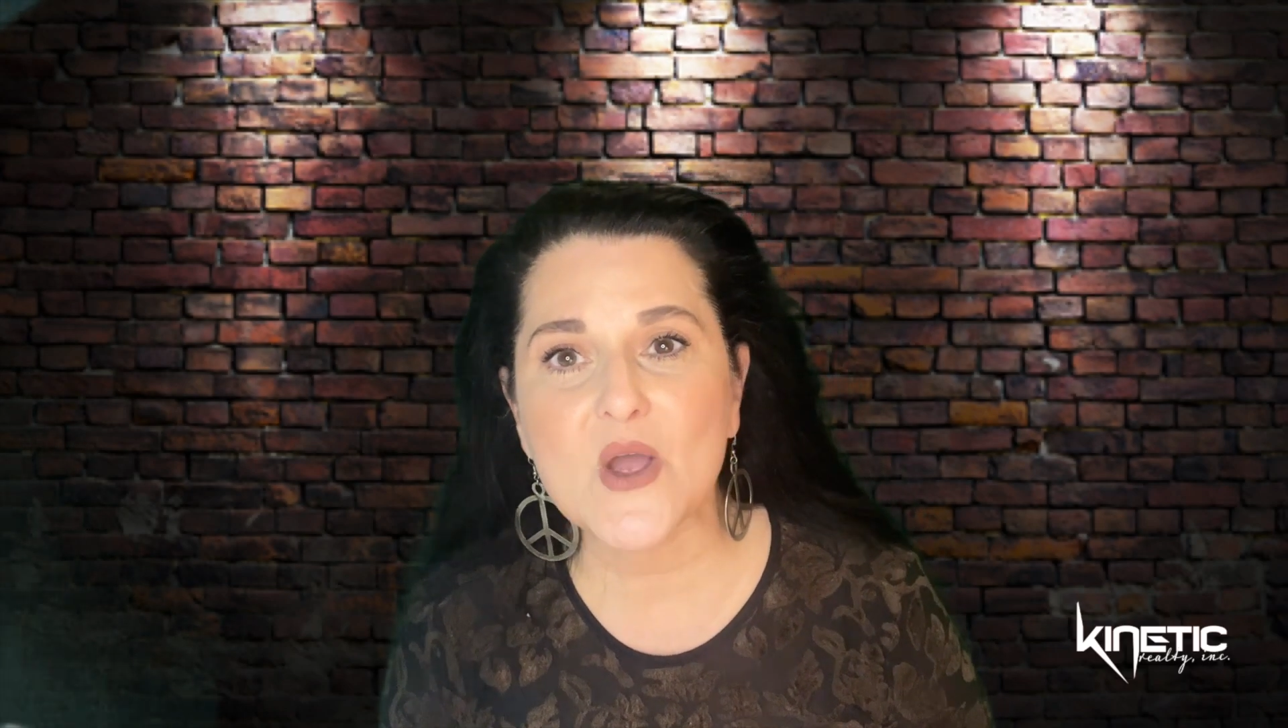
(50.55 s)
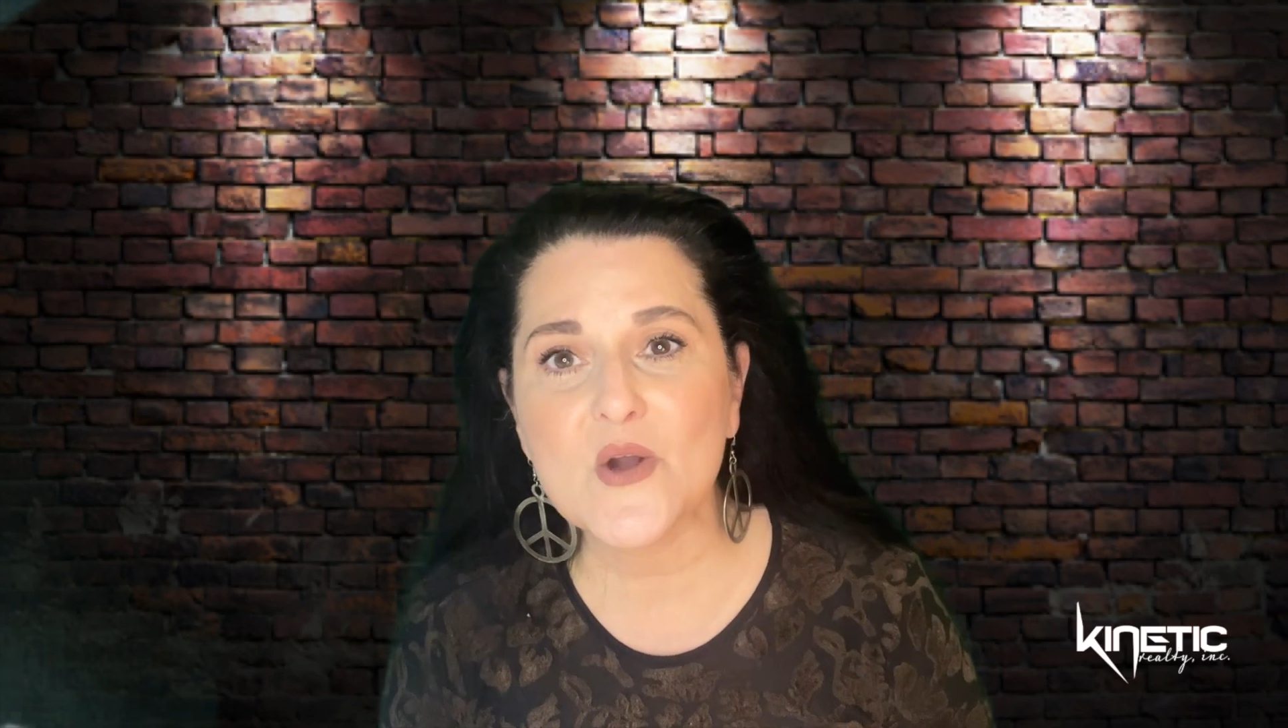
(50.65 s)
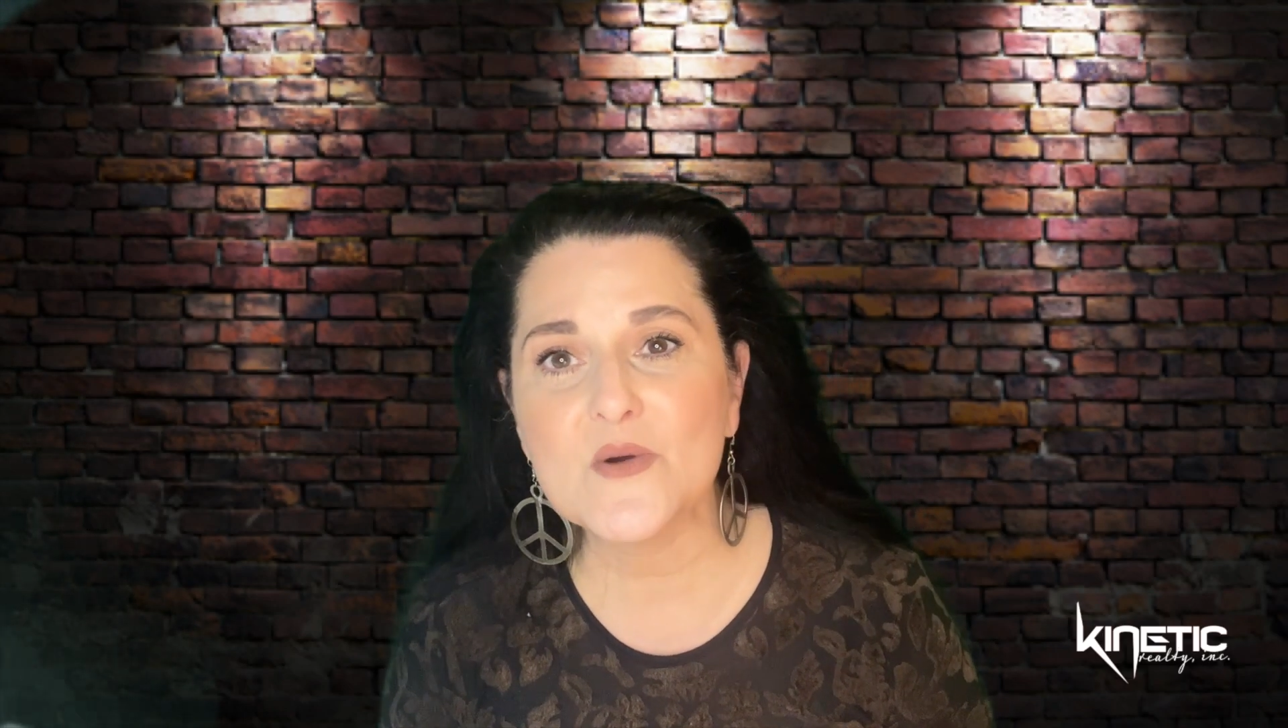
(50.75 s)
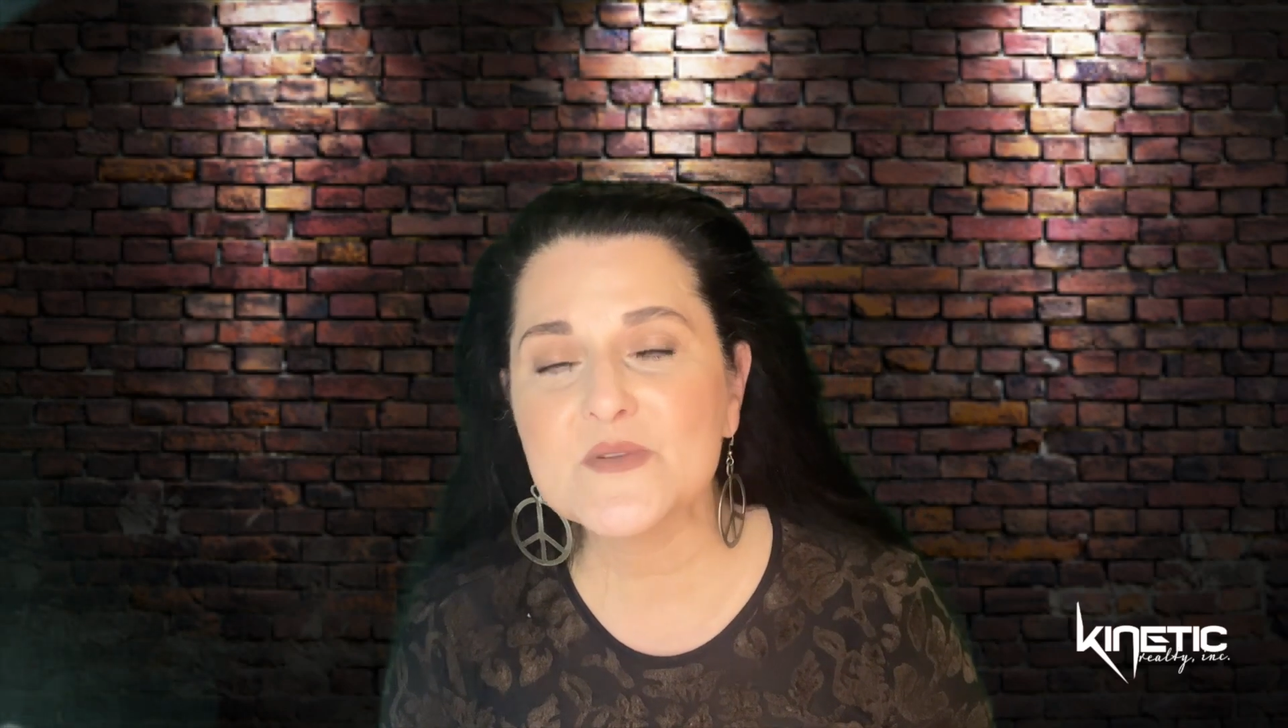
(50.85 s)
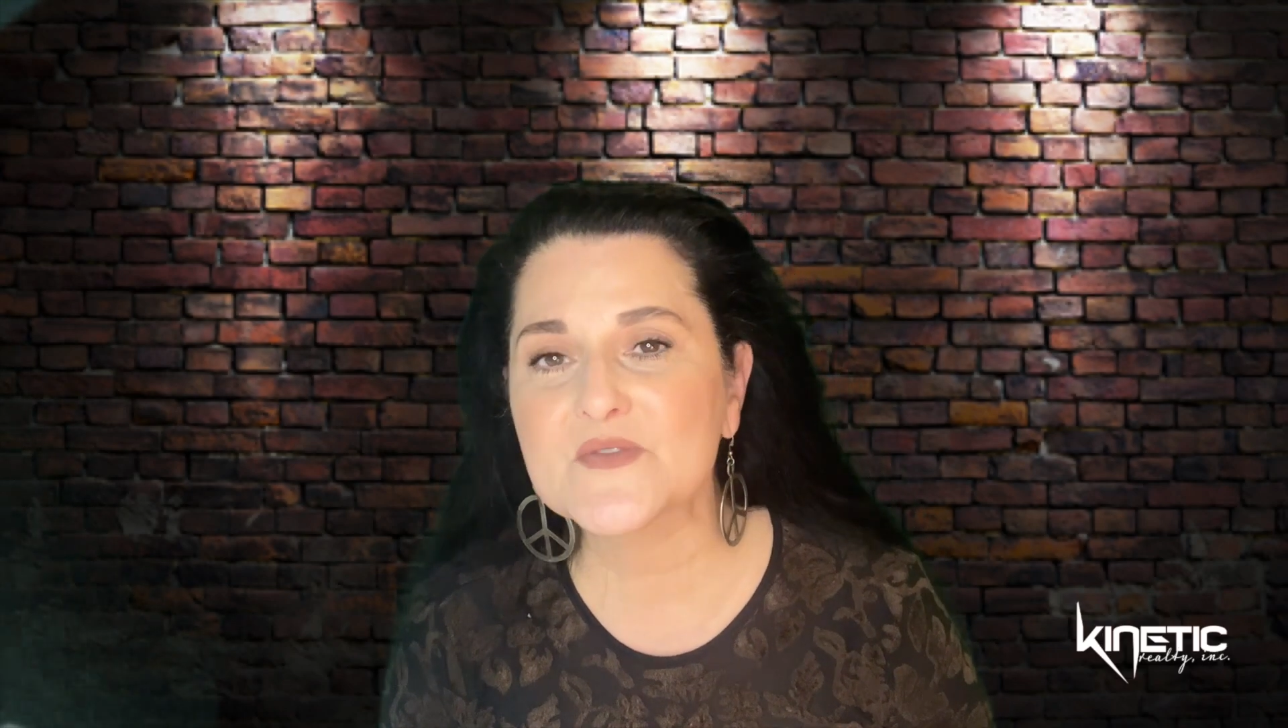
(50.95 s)

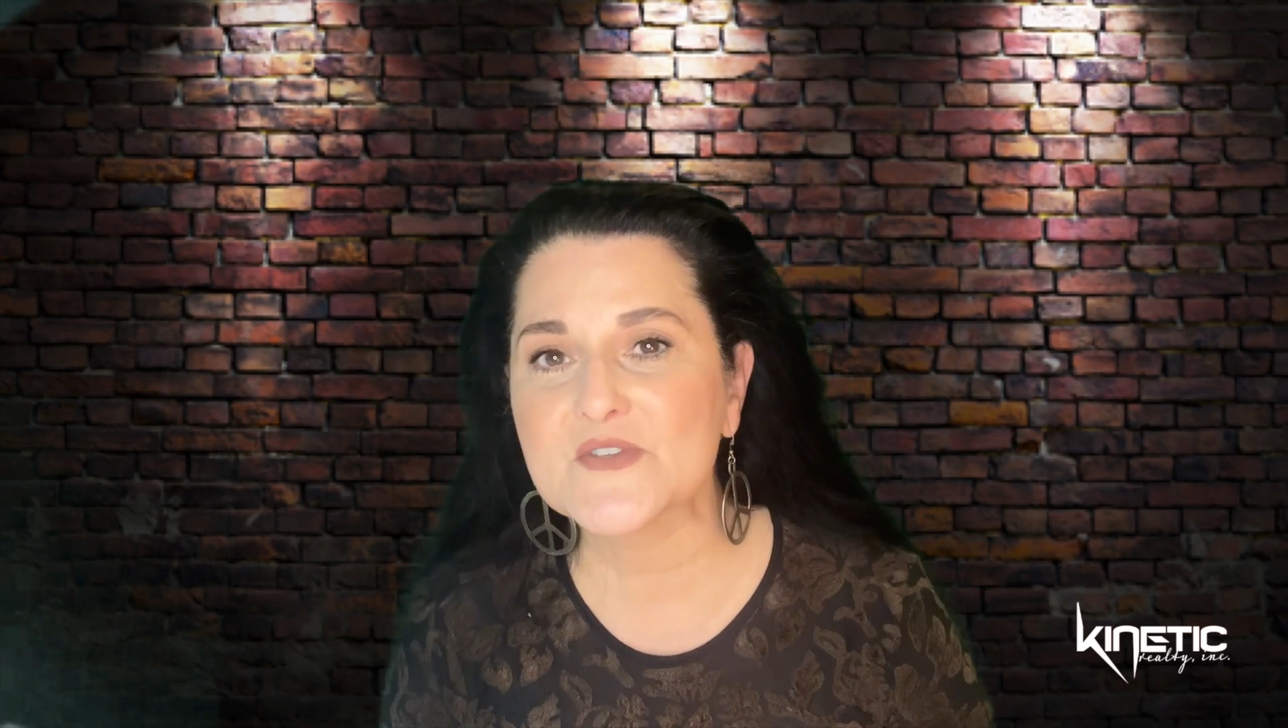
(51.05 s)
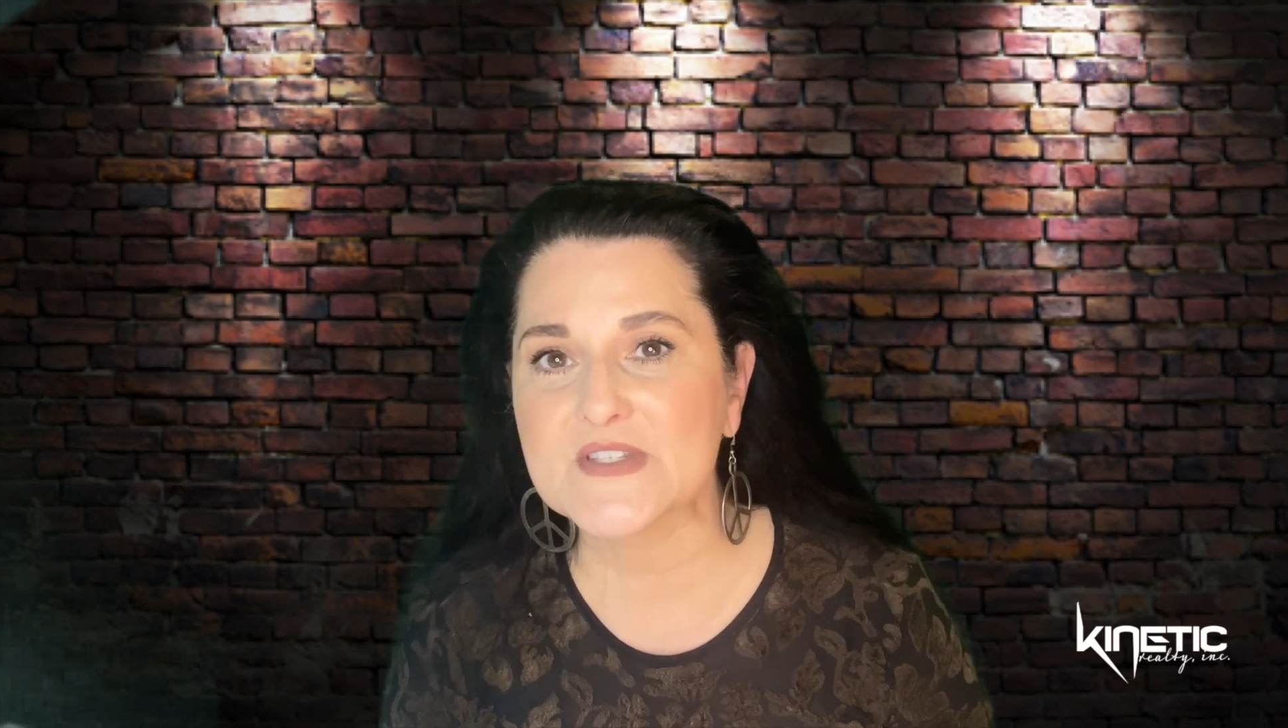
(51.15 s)
homes for